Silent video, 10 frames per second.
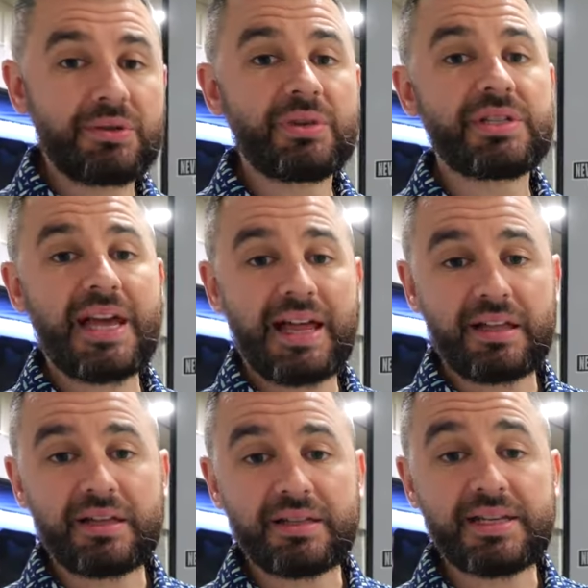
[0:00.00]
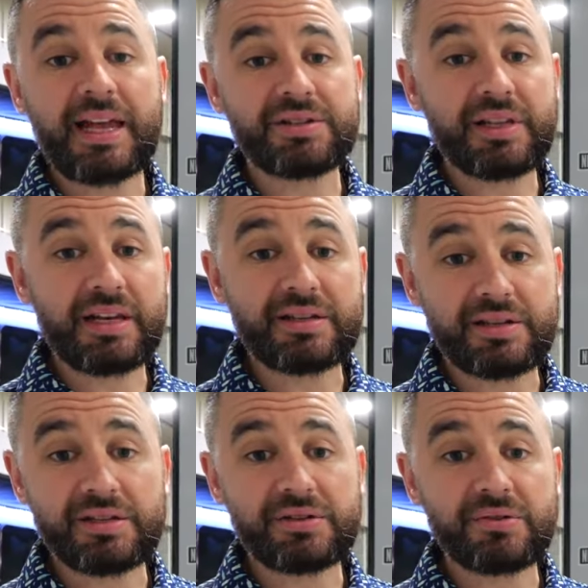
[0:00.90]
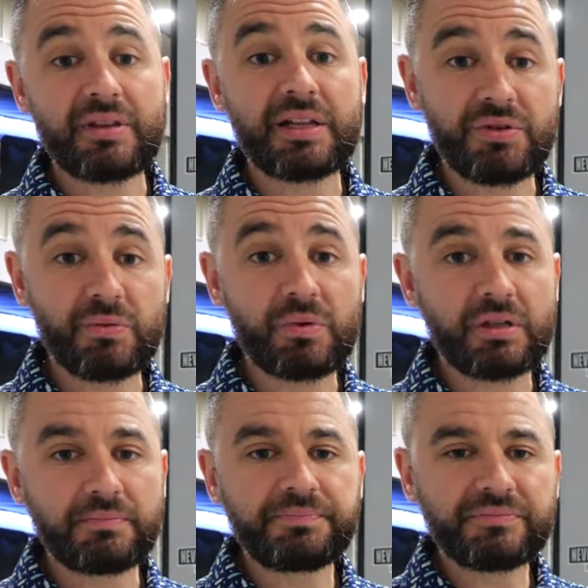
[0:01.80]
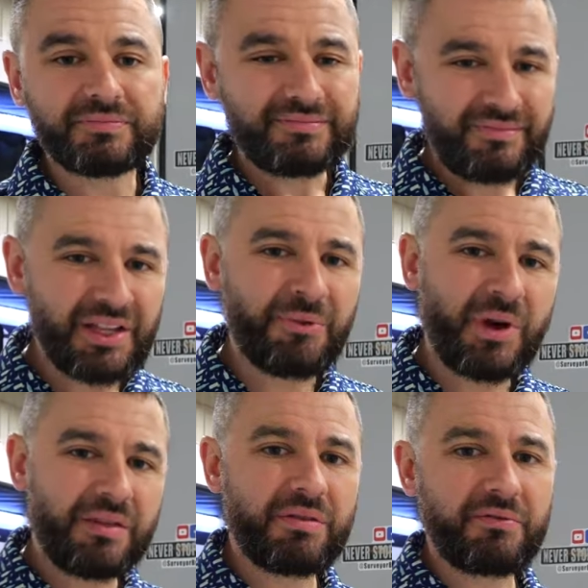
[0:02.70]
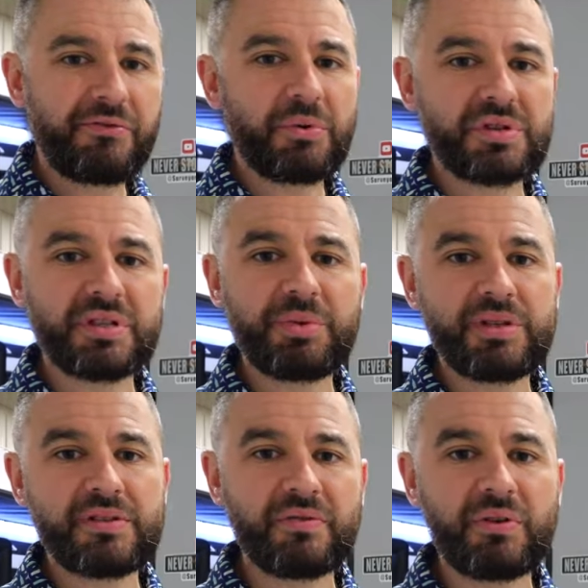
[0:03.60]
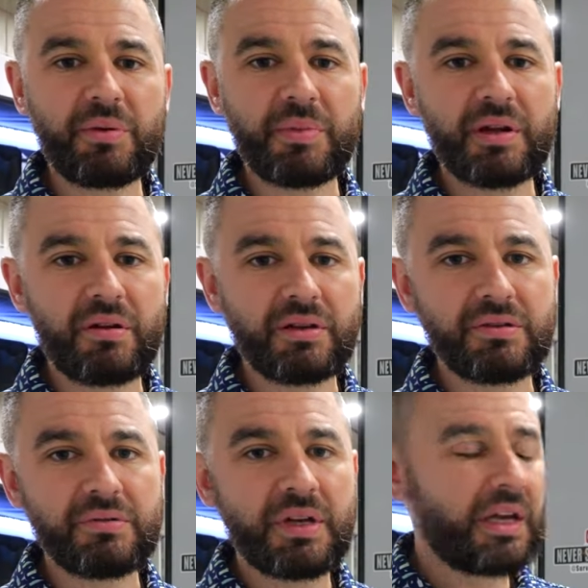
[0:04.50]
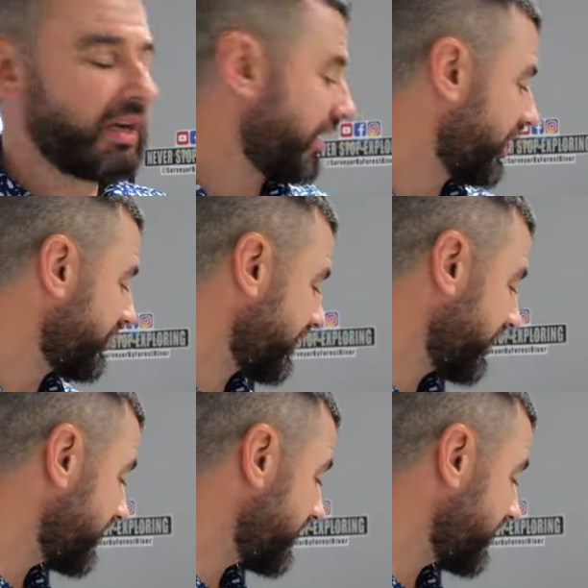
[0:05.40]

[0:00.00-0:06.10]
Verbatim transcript: to attach that accessory that you want, rather than forcing a piece of equipment on you. So